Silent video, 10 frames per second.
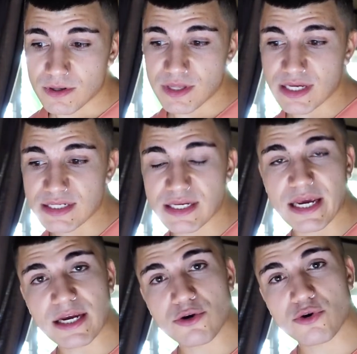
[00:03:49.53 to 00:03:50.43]
This
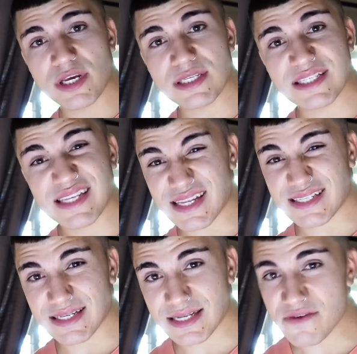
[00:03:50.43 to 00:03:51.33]
increased
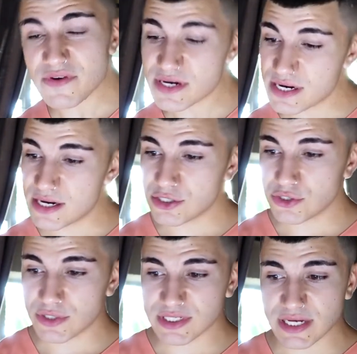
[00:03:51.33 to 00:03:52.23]
sensitivity
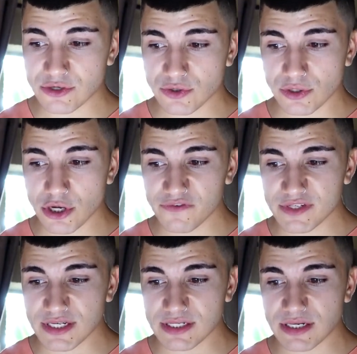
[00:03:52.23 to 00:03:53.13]
to the central
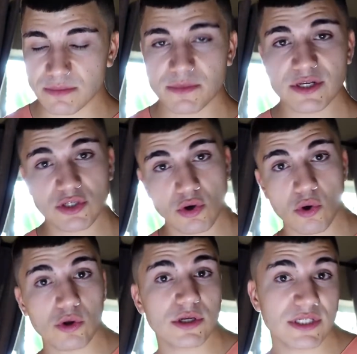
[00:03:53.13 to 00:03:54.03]
nervous system is
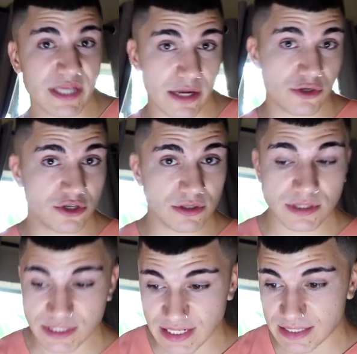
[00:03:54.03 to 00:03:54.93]
called central
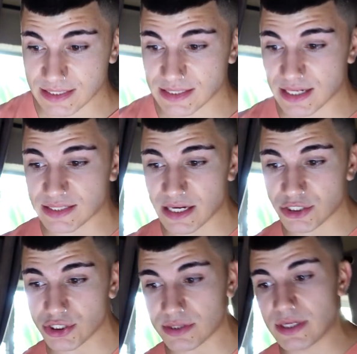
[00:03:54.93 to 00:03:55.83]

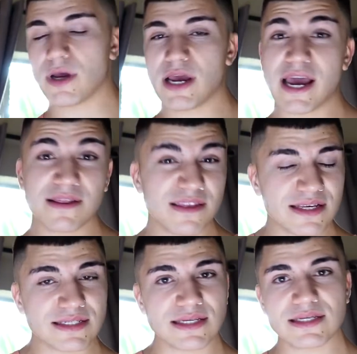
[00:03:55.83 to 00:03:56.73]
sensitization, and
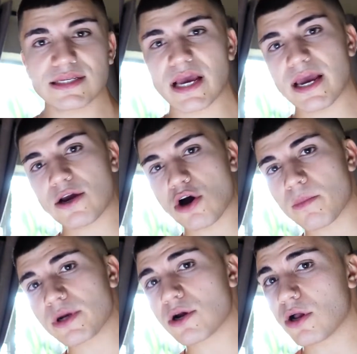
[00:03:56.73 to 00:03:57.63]
this is a
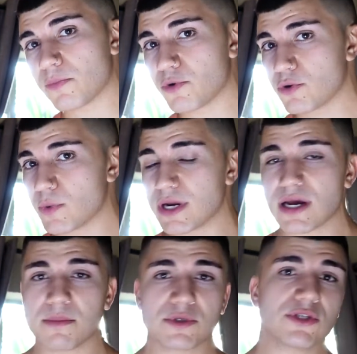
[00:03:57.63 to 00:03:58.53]
common culprit when it
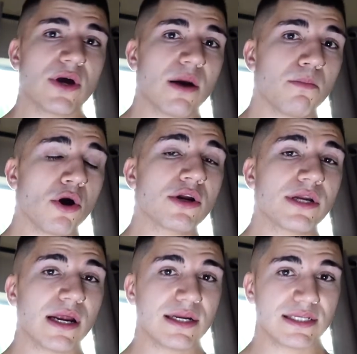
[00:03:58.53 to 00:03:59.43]
comes to our
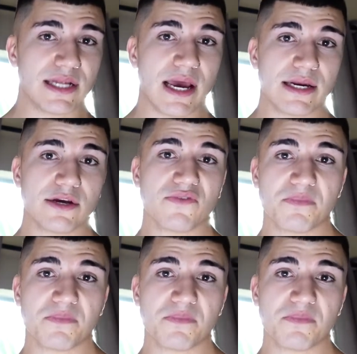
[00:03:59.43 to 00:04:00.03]
modern understanding of